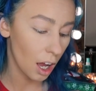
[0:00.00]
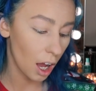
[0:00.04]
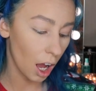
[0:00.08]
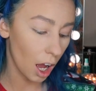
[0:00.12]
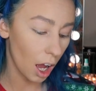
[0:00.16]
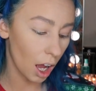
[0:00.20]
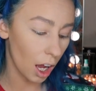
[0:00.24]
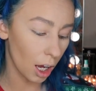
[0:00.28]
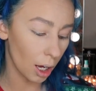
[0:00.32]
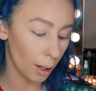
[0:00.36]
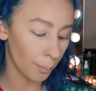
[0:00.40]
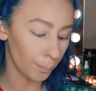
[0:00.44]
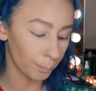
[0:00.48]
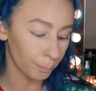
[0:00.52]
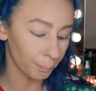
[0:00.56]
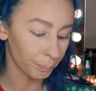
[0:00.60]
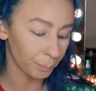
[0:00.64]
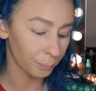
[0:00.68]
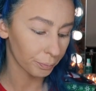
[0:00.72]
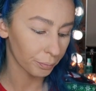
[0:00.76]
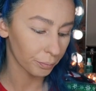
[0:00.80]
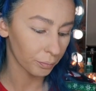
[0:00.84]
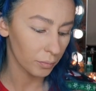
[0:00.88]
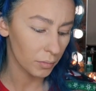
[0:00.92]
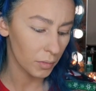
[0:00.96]

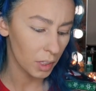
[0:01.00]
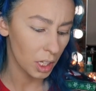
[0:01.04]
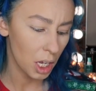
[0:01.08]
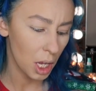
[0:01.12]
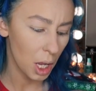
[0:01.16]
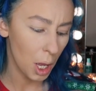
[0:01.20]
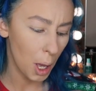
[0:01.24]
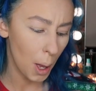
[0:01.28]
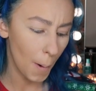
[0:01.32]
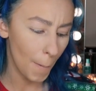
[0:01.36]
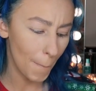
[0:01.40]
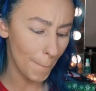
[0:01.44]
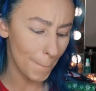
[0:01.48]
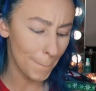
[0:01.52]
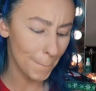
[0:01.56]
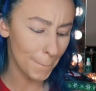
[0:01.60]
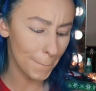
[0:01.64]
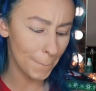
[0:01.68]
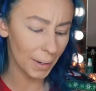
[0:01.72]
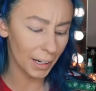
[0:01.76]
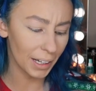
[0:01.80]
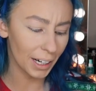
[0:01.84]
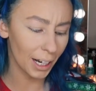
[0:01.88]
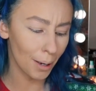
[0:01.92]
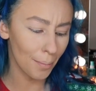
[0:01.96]

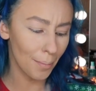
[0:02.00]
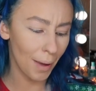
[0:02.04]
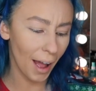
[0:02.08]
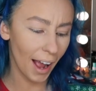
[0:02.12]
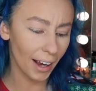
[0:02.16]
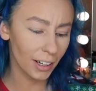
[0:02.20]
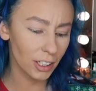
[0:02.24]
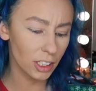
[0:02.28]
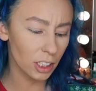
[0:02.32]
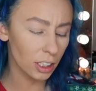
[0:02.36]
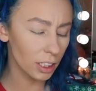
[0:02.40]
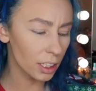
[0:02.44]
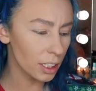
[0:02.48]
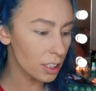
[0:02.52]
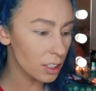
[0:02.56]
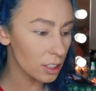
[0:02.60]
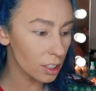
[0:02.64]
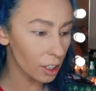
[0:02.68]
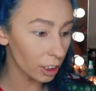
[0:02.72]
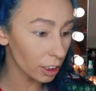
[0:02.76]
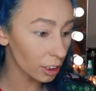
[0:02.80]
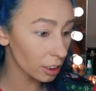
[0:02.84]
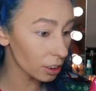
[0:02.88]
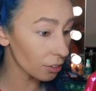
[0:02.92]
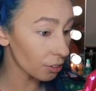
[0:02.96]
But I'm actually
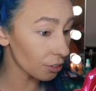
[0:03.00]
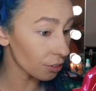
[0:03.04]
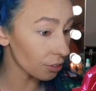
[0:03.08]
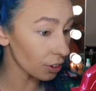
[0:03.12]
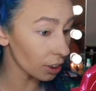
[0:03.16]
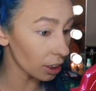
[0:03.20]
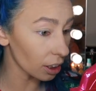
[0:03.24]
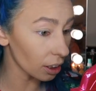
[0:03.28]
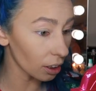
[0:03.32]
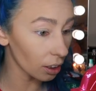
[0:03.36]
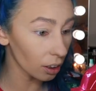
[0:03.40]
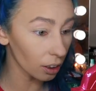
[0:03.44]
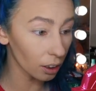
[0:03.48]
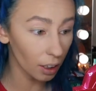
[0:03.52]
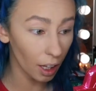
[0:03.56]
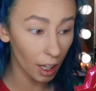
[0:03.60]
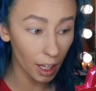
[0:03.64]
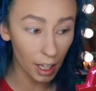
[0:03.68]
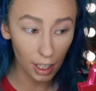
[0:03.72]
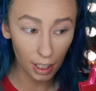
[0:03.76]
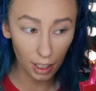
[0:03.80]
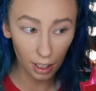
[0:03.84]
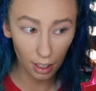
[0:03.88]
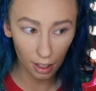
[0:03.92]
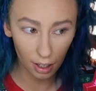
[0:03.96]
starting to feel
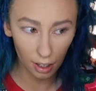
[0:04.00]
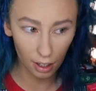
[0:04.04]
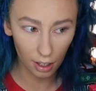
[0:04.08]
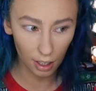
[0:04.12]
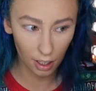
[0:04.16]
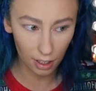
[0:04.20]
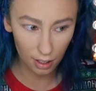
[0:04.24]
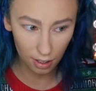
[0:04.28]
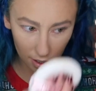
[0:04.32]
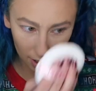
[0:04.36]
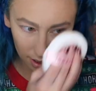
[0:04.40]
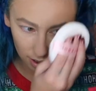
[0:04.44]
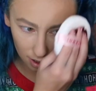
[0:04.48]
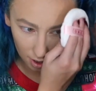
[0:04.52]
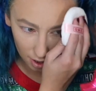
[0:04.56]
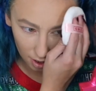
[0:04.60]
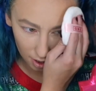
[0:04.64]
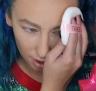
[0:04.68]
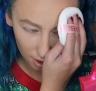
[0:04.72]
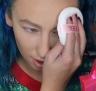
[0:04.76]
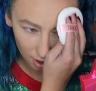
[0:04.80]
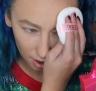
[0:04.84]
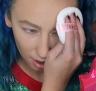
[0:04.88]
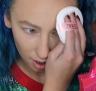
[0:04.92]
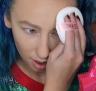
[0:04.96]
like this,
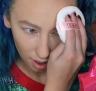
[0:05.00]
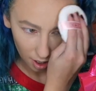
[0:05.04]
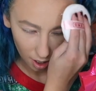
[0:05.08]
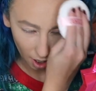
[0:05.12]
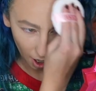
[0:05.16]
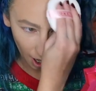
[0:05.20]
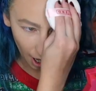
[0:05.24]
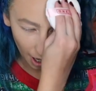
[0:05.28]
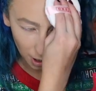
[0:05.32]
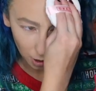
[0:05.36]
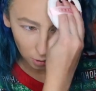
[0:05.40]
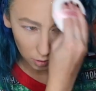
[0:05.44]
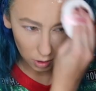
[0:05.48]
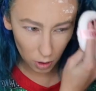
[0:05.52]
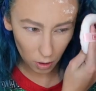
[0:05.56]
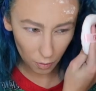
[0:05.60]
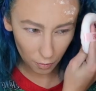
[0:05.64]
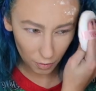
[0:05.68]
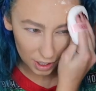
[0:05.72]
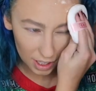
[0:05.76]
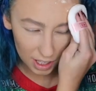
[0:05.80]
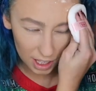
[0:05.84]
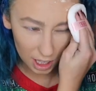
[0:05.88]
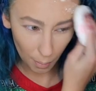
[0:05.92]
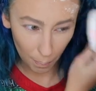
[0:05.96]
I don't know
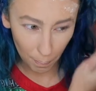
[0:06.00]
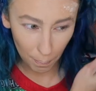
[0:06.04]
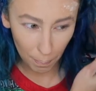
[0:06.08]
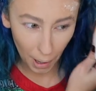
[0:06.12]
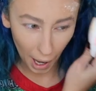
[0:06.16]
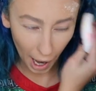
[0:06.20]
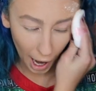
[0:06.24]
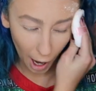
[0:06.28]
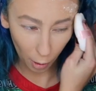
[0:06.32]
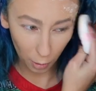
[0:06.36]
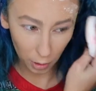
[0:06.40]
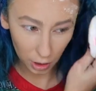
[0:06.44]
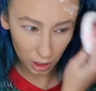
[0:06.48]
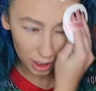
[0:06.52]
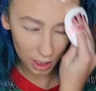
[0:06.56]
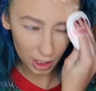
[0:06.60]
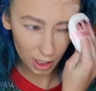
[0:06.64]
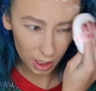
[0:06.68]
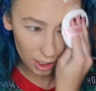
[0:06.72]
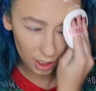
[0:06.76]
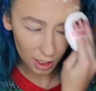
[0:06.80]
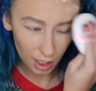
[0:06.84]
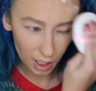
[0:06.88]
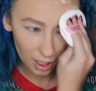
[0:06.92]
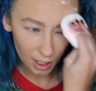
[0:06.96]
if it's the
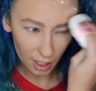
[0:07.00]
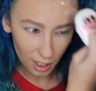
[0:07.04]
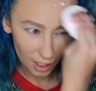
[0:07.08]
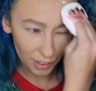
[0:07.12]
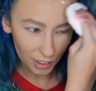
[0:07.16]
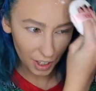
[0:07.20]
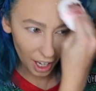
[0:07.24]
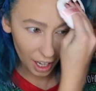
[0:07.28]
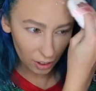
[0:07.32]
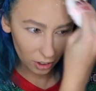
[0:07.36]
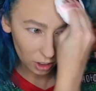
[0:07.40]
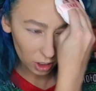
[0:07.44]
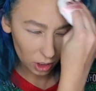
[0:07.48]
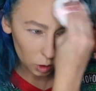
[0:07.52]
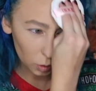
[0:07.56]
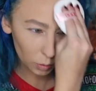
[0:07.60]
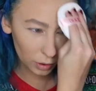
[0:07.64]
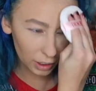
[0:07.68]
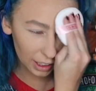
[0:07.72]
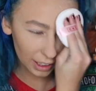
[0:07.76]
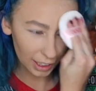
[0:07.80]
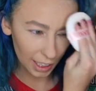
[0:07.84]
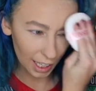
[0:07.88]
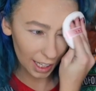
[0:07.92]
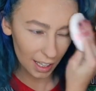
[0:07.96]
powder that looks
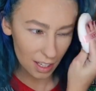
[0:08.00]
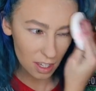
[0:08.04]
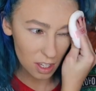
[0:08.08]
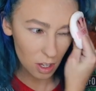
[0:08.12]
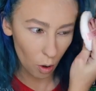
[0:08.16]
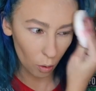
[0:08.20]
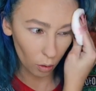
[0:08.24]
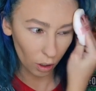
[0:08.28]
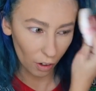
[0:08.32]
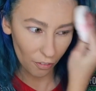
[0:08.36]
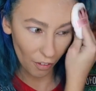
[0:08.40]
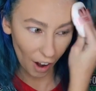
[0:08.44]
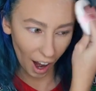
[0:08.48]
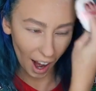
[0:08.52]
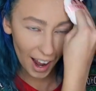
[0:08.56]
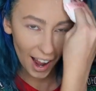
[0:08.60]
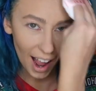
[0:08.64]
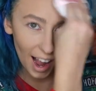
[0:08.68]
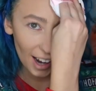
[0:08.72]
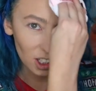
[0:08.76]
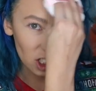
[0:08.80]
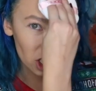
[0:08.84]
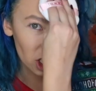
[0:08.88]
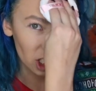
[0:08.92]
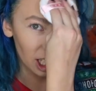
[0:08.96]
really nice or if I
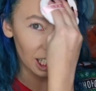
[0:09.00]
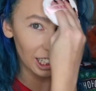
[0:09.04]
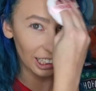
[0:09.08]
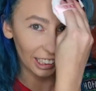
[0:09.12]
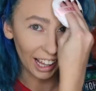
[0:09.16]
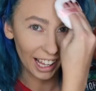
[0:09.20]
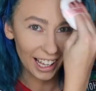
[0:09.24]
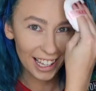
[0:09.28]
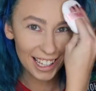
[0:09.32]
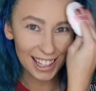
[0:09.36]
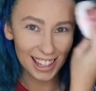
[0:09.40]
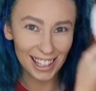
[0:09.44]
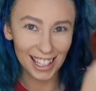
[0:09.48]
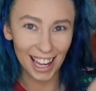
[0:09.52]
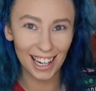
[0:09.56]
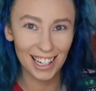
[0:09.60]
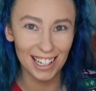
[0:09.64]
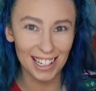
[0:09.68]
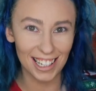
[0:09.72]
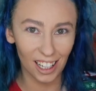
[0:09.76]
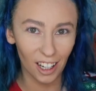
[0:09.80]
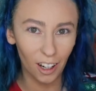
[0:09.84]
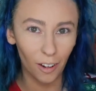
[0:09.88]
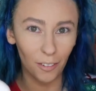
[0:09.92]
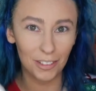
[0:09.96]
actually like the
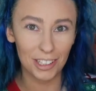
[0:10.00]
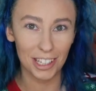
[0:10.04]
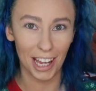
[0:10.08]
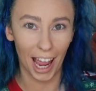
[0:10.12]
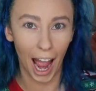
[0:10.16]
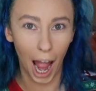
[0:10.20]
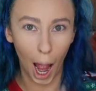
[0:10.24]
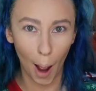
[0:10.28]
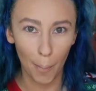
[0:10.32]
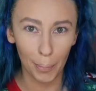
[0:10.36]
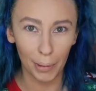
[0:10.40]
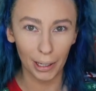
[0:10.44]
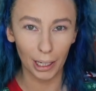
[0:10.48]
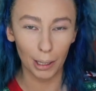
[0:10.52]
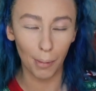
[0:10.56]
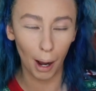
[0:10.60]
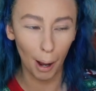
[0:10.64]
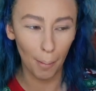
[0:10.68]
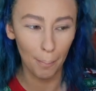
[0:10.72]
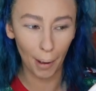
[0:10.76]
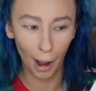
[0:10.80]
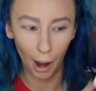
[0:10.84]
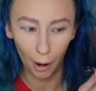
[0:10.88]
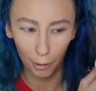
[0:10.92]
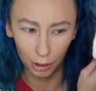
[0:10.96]
idea of tapping
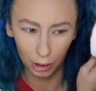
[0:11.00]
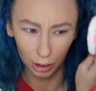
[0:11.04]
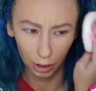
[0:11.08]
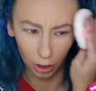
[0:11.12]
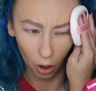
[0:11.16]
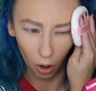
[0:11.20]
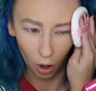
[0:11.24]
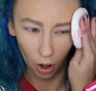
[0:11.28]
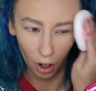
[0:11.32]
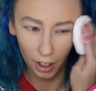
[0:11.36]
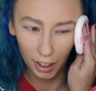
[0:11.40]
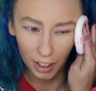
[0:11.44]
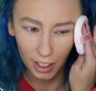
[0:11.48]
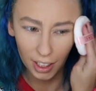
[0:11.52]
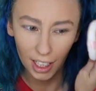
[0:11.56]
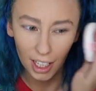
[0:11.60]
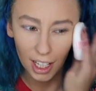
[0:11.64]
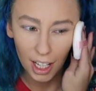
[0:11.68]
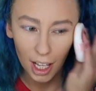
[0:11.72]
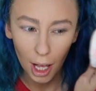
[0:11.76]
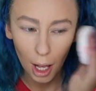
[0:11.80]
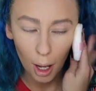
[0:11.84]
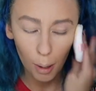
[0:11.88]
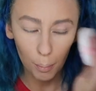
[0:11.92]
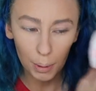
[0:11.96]
my powder on,
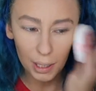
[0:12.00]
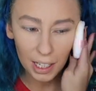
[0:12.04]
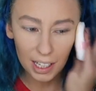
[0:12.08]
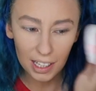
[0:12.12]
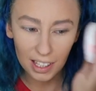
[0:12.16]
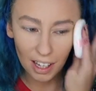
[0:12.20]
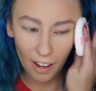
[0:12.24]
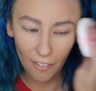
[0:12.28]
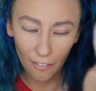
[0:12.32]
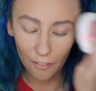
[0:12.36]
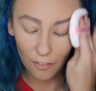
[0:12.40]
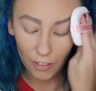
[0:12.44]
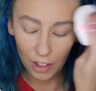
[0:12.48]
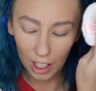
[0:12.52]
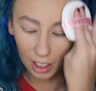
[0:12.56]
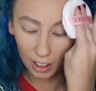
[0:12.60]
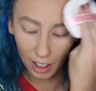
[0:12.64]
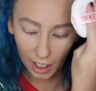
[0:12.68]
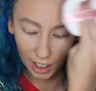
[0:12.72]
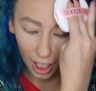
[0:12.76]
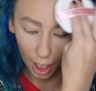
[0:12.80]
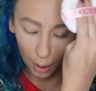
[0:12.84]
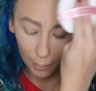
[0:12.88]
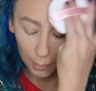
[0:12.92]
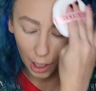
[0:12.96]
because I feel
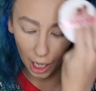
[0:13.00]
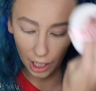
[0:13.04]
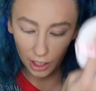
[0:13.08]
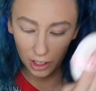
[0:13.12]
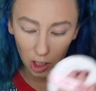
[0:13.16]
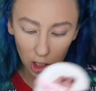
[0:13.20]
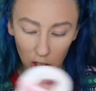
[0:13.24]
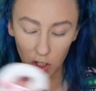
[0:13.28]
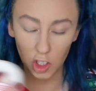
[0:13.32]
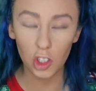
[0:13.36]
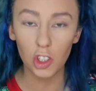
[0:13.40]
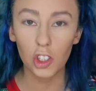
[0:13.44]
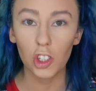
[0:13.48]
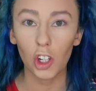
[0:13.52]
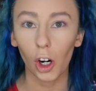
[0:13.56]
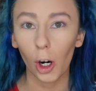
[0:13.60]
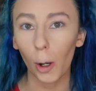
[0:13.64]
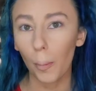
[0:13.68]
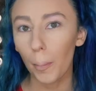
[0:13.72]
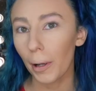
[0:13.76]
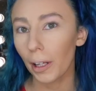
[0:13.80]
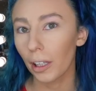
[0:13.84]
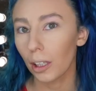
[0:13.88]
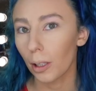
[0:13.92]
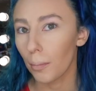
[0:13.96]
like I'm not
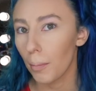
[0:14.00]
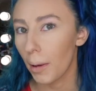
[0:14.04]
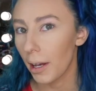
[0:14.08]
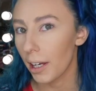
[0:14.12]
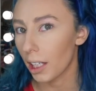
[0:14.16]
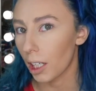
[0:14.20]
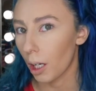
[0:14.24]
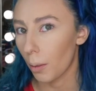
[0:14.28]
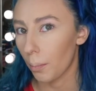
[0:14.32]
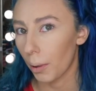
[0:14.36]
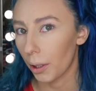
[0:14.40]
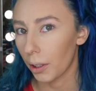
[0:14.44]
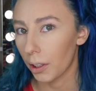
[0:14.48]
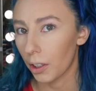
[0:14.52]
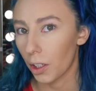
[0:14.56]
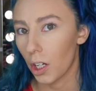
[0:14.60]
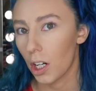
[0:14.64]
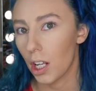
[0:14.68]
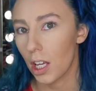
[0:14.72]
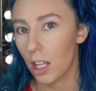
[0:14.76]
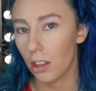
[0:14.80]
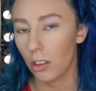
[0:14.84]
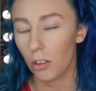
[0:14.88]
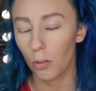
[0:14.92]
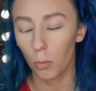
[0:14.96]
disturbing the makeup
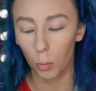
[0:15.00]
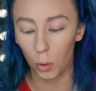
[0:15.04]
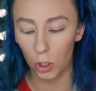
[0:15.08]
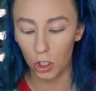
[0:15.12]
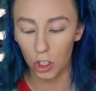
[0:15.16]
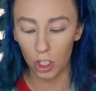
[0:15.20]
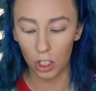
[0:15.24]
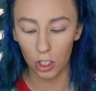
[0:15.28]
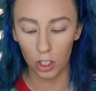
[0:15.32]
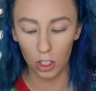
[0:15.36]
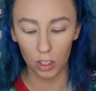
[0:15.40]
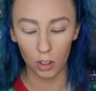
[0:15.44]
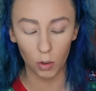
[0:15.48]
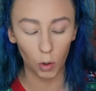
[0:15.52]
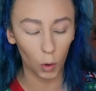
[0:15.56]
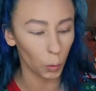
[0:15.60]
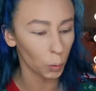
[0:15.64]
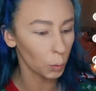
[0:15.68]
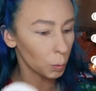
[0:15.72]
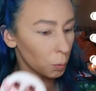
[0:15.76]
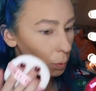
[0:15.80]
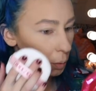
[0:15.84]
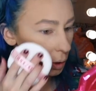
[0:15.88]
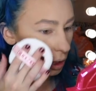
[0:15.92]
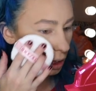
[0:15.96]
underneath, which is
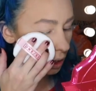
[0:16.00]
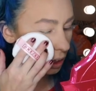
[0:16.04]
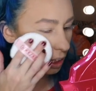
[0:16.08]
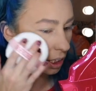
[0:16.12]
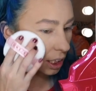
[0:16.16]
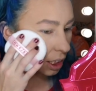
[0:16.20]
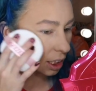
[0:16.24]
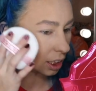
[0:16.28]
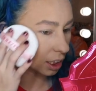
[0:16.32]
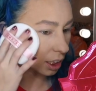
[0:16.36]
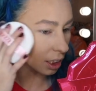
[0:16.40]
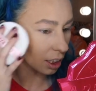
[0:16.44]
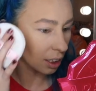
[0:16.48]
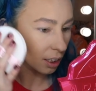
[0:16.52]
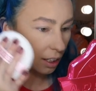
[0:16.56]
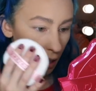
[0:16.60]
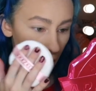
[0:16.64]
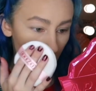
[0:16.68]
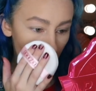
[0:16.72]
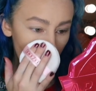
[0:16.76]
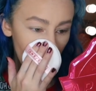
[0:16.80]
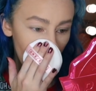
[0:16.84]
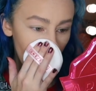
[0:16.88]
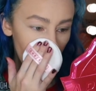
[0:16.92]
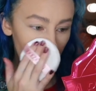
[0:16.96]
really
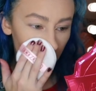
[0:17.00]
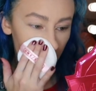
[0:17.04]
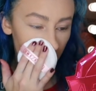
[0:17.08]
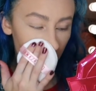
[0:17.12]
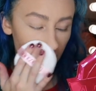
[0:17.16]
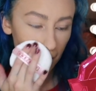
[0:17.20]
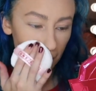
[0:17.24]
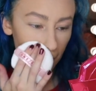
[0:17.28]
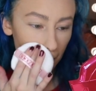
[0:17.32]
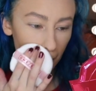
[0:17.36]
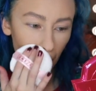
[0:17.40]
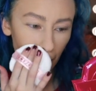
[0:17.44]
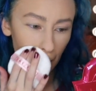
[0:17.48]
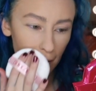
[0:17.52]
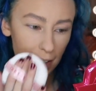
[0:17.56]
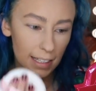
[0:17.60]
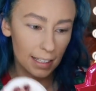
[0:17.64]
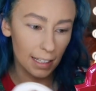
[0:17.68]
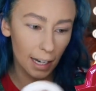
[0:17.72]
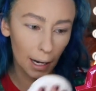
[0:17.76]
nice.